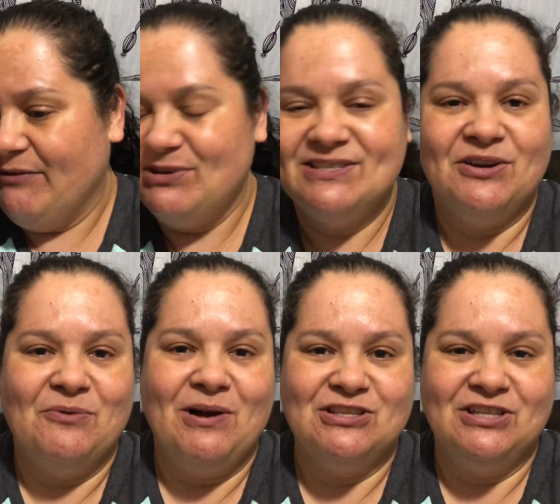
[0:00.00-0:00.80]
we started
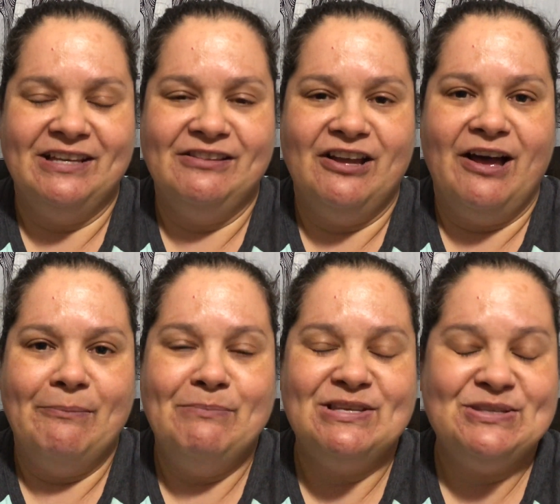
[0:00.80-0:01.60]
watching the
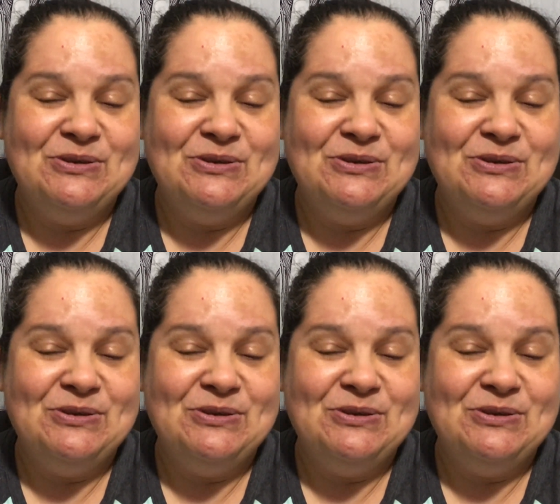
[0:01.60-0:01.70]
Miss